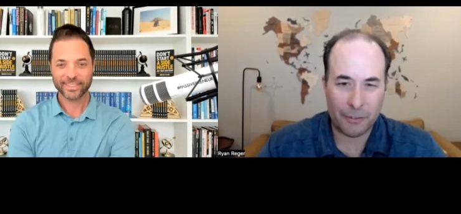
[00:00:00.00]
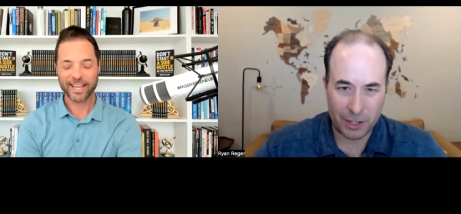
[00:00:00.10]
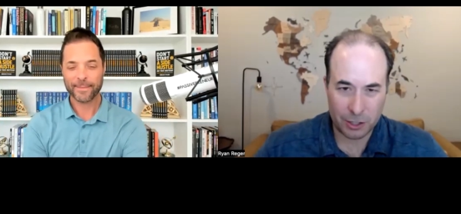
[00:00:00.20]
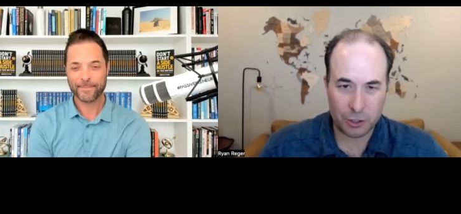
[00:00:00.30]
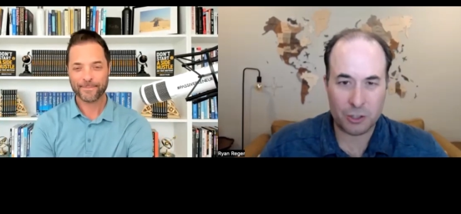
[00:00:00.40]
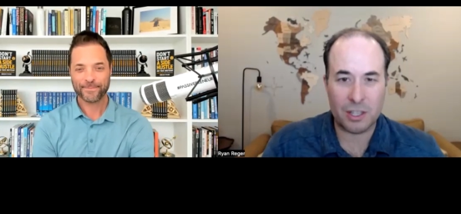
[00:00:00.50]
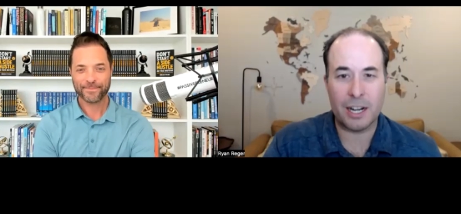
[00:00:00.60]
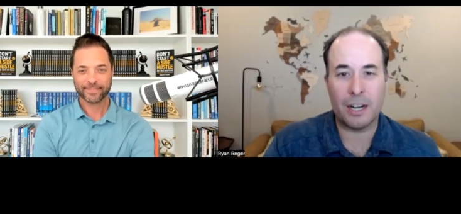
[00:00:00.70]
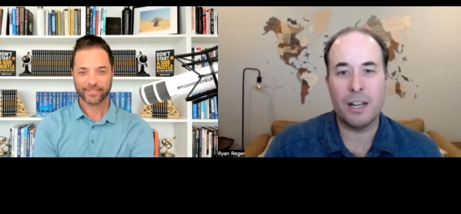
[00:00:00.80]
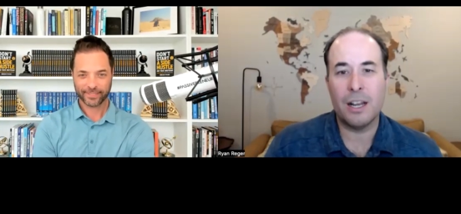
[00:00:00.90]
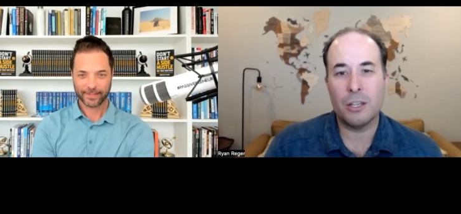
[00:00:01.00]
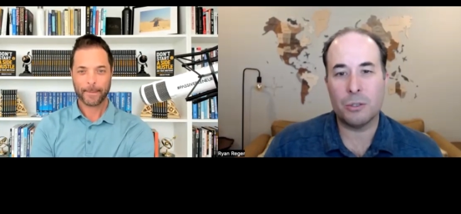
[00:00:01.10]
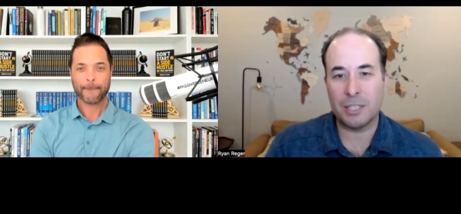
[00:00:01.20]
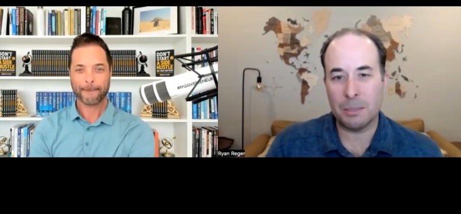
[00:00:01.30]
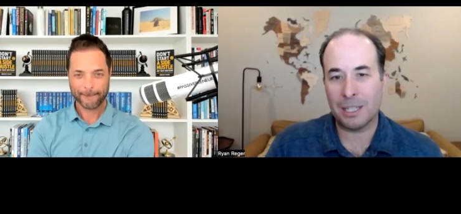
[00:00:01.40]
Speaker 1: visitors there, so it
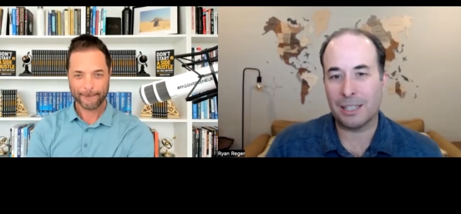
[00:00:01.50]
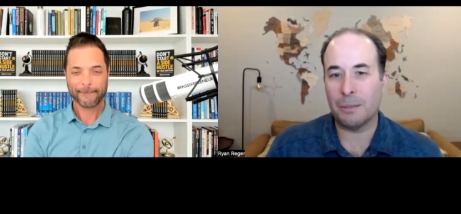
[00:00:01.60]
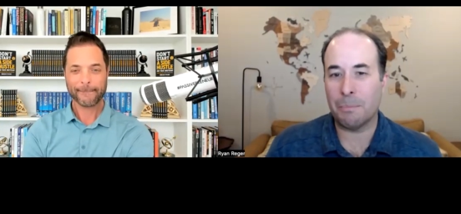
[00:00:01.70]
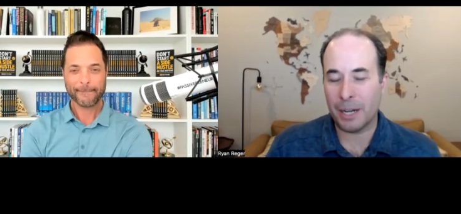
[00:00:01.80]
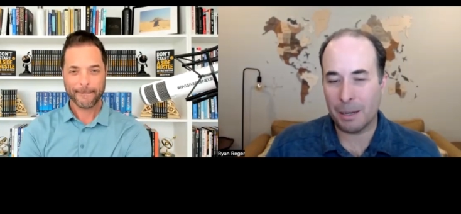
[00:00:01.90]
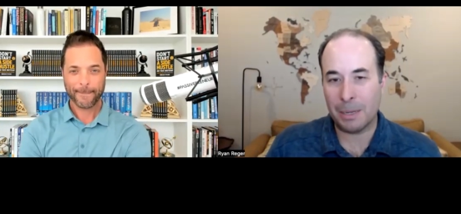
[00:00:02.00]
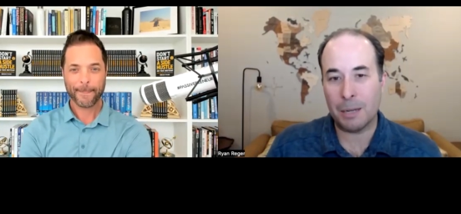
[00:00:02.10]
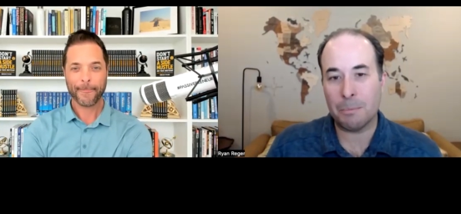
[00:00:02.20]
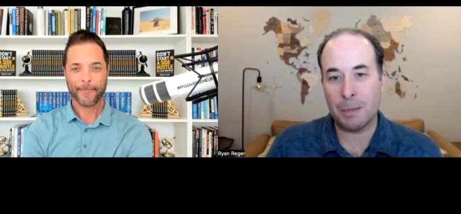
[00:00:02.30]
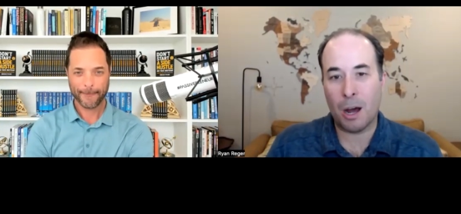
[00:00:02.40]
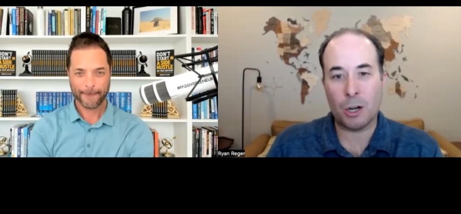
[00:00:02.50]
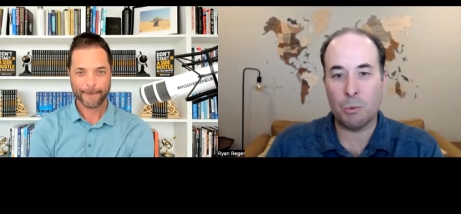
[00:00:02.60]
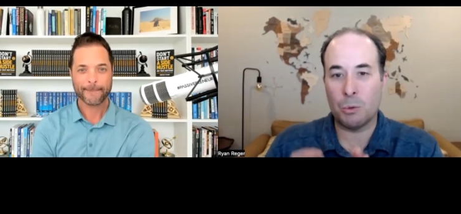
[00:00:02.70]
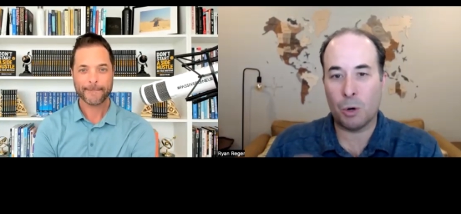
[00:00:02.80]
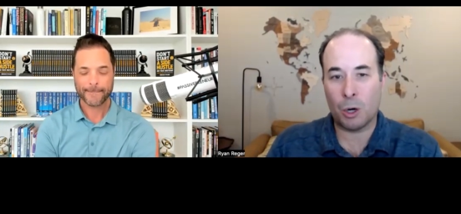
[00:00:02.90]
seems like the B and B model
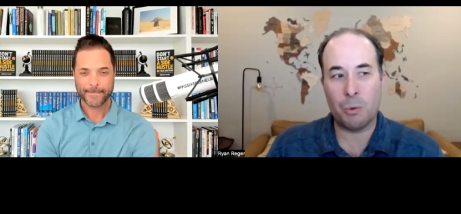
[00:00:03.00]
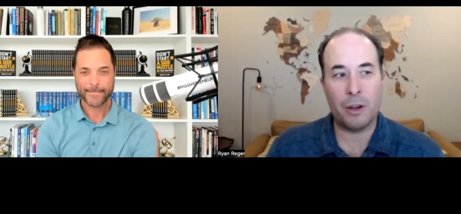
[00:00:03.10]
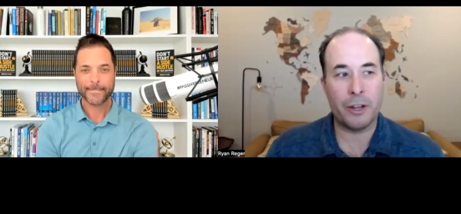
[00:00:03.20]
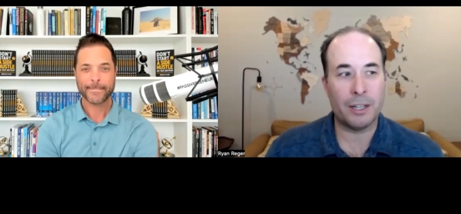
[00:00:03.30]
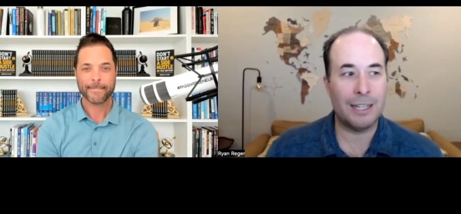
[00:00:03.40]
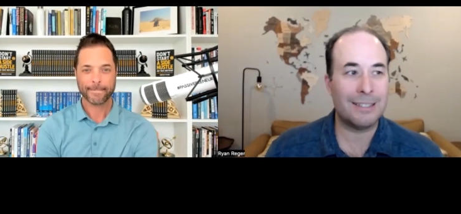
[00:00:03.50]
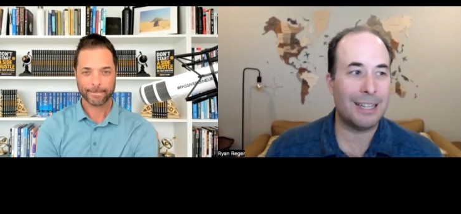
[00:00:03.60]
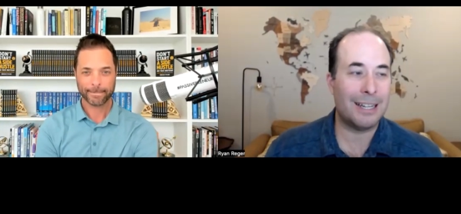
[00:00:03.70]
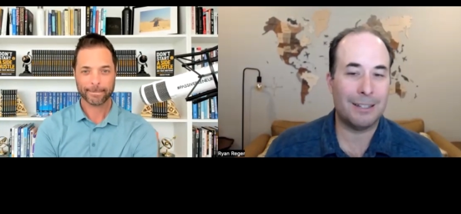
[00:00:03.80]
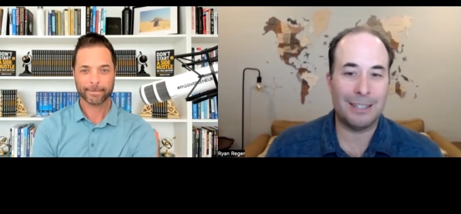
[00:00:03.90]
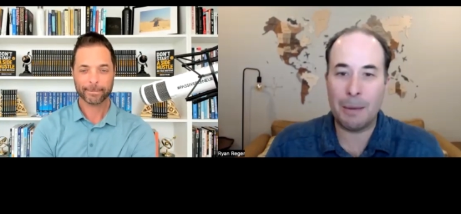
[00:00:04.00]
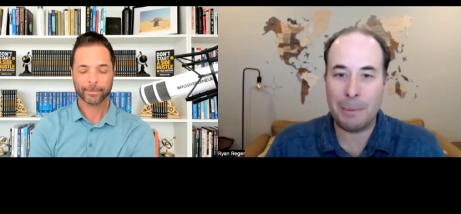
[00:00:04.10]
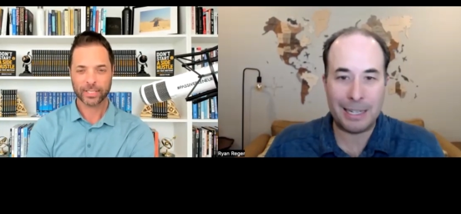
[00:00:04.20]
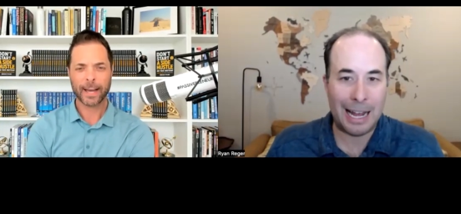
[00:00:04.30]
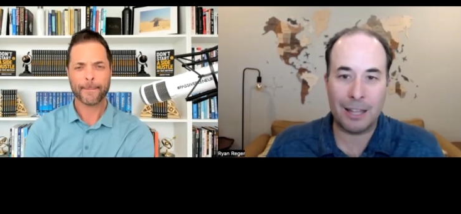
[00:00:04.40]
would work well there. Let's say, and I'm in yeah. Mm-hmm.
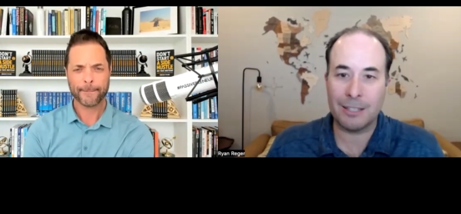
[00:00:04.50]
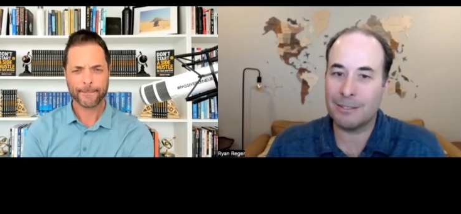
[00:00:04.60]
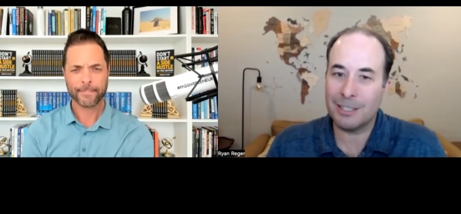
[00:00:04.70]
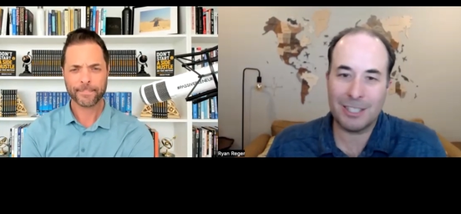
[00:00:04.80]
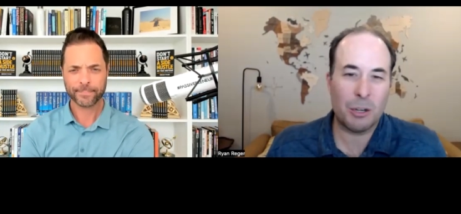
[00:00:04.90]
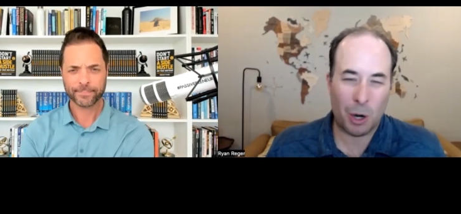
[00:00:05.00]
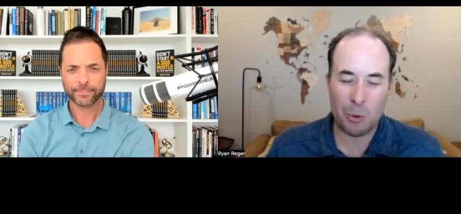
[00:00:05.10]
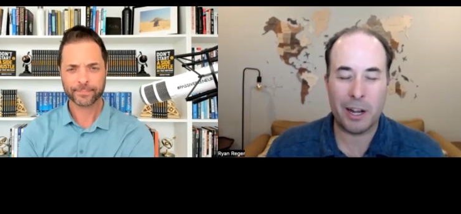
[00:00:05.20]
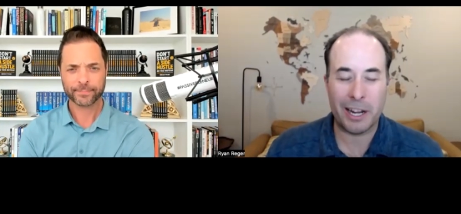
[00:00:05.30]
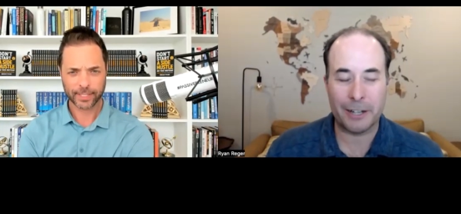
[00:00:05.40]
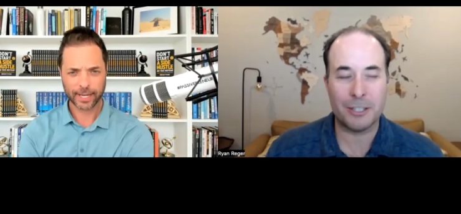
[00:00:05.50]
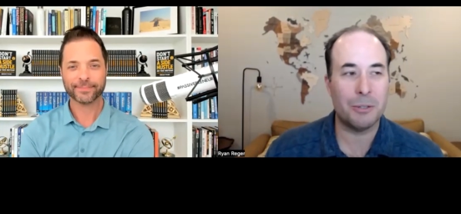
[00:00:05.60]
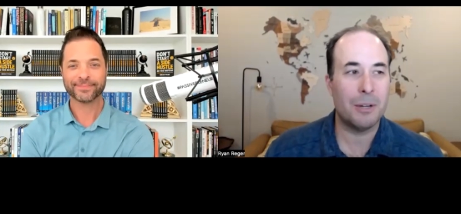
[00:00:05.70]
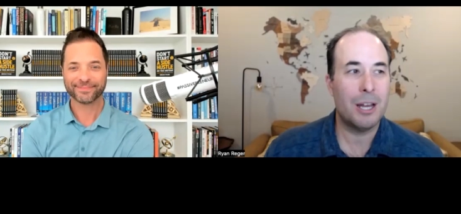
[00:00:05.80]
Dallas, it's going to work well here yeah. too.